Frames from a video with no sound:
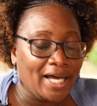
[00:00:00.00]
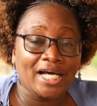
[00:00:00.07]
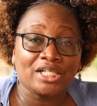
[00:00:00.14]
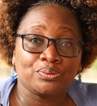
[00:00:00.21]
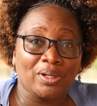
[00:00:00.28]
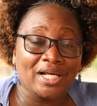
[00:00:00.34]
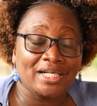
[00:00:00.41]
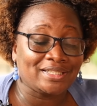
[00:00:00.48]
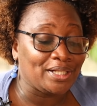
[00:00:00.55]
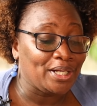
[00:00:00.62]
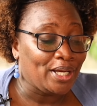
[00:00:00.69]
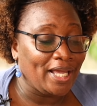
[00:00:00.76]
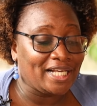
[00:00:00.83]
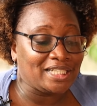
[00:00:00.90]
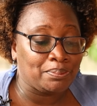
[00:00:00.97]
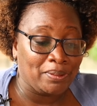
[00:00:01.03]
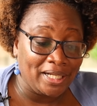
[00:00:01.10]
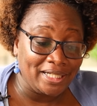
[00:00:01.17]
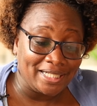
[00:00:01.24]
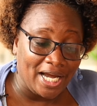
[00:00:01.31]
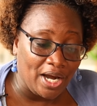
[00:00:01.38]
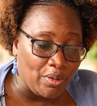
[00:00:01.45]
as well as
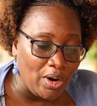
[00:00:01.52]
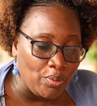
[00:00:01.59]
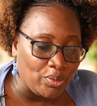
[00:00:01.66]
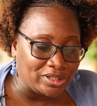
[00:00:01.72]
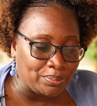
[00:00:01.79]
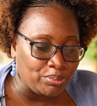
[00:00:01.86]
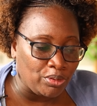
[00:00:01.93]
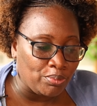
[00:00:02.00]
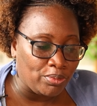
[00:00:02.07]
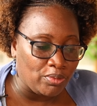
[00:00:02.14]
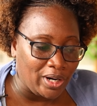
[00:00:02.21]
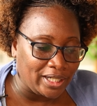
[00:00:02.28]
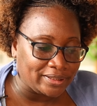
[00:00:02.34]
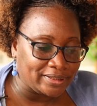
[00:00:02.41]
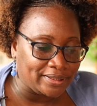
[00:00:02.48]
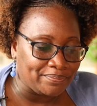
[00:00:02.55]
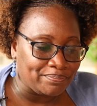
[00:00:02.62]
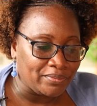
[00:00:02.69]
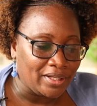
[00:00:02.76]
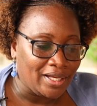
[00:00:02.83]
explained how a water pump works.